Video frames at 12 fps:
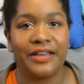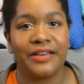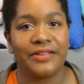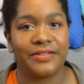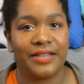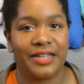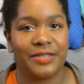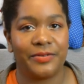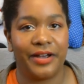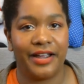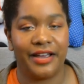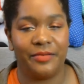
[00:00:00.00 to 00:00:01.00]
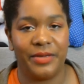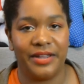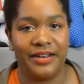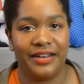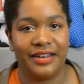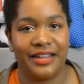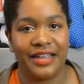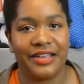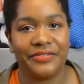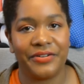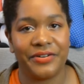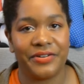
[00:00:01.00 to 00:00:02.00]
so that's where I come in.
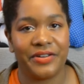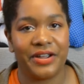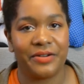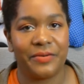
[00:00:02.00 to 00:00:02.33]
If you're new here,